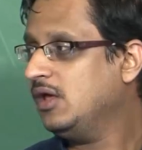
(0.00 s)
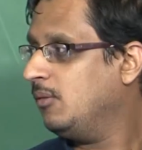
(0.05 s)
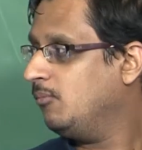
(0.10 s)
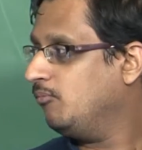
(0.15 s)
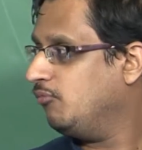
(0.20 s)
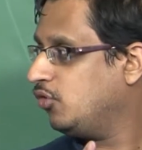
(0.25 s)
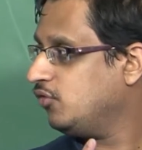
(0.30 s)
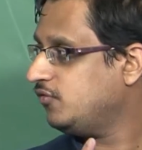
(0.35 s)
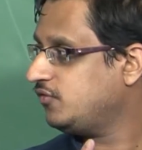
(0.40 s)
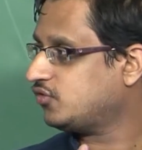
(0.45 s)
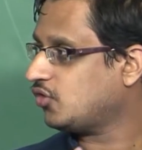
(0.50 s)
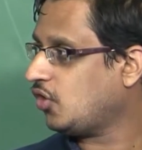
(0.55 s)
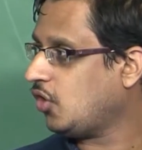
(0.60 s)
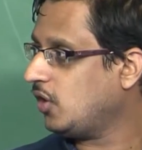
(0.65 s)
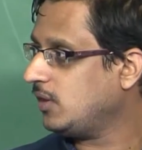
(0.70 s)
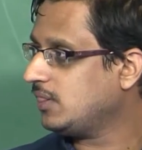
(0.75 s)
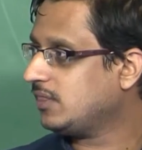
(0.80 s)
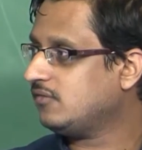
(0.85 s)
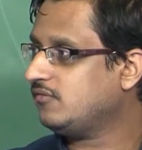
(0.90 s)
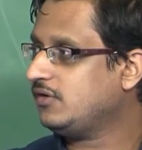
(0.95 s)
moves
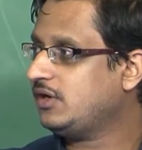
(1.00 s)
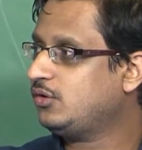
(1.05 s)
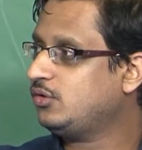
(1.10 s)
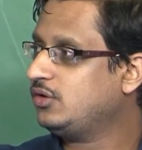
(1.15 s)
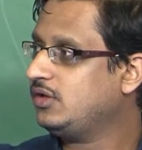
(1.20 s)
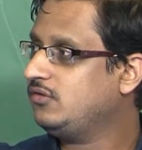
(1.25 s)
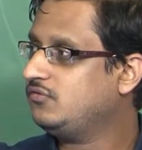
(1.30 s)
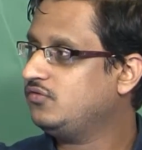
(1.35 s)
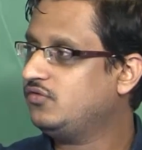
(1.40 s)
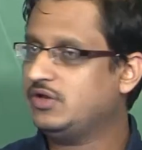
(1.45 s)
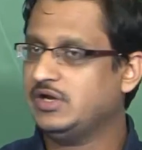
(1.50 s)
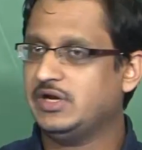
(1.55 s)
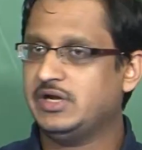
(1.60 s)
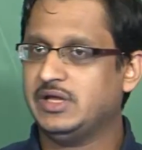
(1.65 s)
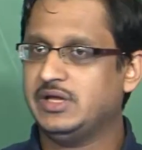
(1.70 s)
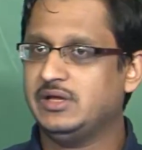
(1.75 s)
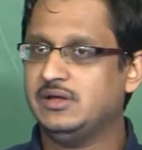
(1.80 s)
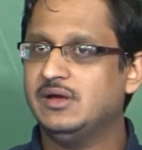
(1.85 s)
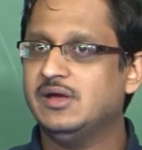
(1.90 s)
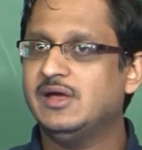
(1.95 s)
all the way to
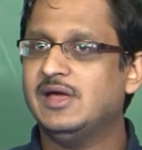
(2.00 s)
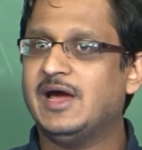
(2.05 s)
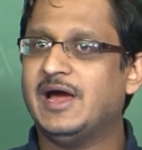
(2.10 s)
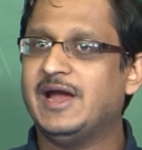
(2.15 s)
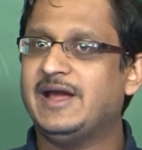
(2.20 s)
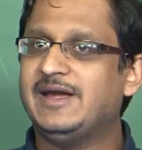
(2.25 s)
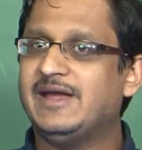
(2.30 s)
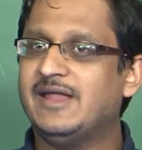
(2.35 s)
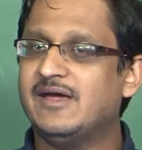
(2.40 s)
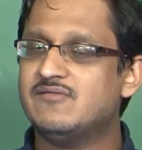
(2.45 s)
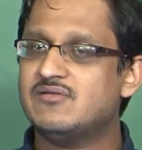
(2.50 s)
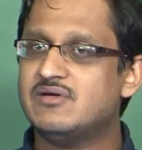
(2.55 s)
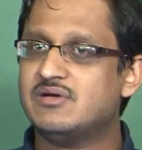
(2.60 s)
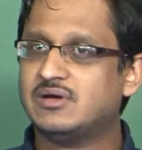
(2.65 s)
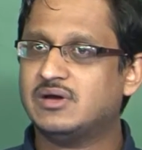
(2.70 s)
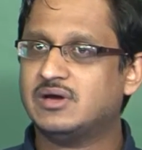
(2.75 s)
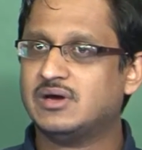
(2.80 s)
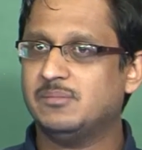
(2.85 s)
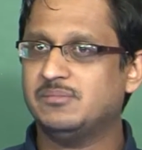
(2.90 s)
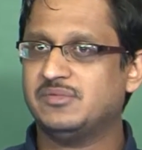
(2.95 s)
infinity and never
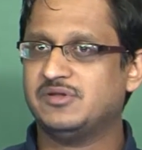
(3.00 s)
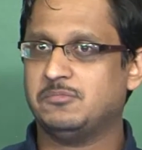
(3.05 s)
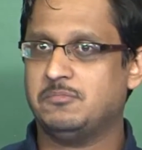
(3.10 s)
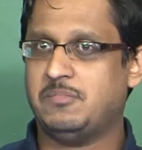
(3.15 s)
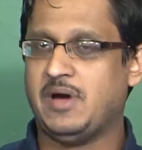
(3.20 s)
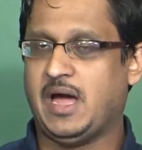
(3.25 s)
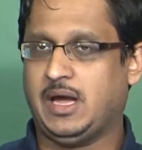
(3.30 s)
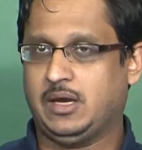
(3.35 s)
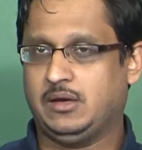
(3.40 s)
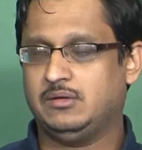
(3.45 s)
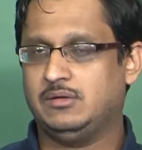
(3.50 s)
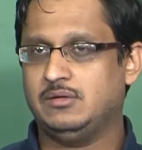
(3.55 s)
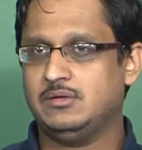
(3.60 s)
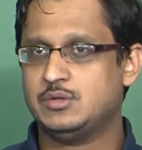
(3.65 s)
comes back.